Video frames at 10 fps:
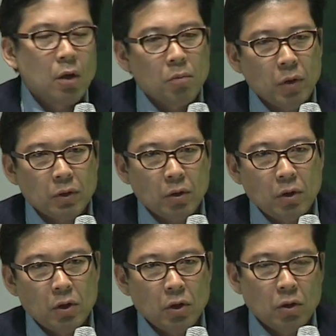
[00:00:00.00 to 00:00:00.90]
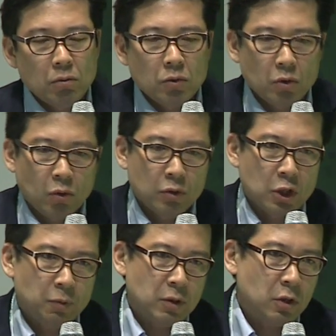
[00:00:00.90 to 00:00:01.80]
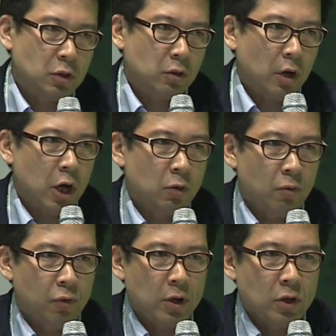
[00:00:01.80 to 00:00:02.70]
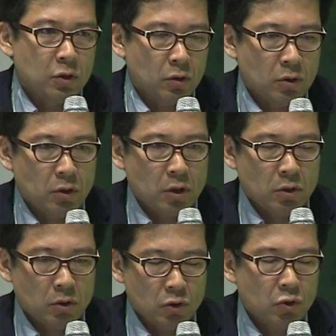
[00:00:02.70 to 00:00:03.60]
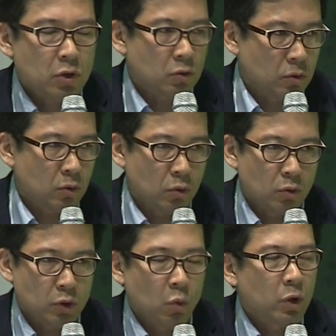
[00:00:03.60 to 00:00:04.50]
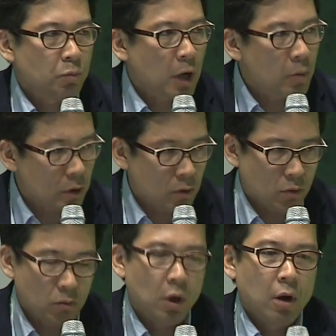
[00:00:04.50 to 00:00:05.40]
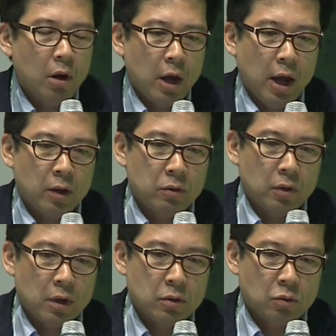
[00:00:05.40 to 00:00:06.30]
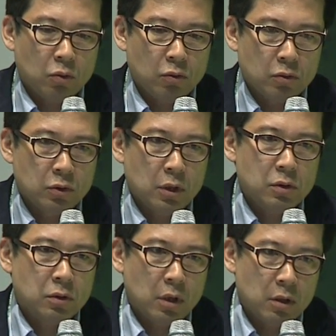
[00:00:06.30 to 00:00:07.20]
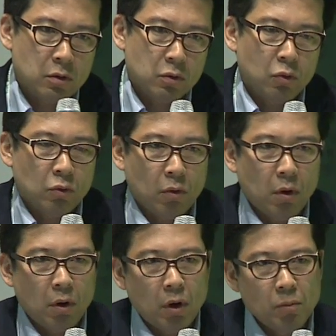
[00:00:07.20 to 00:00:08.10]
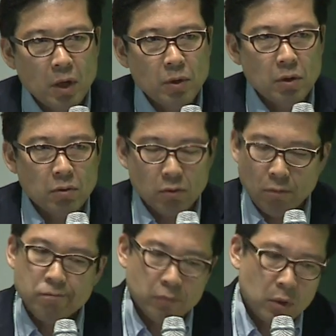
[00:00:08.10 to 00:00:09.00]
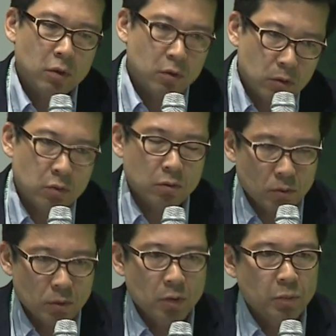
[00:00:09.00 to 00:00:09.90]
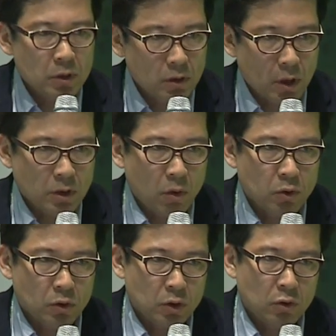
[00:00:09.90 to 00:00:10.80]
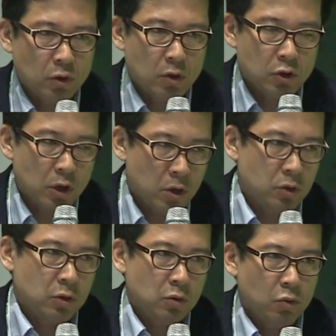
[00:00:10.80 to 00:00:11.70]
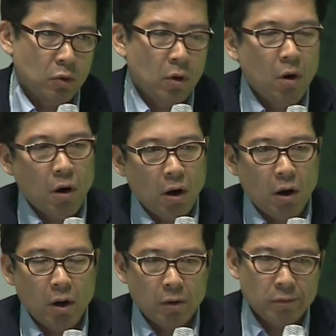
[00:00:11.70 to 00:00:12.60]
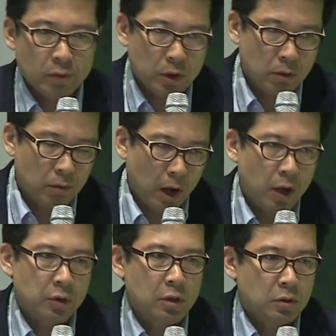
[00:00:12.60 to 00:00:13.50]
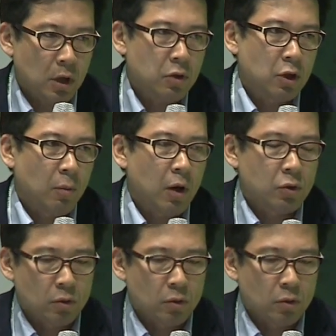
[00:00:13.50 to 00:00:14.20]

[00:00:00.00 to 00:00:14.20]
But despite such a kind of financial situation, so they went public. And so these days, so maybe investors are also stock exchange, so understanding about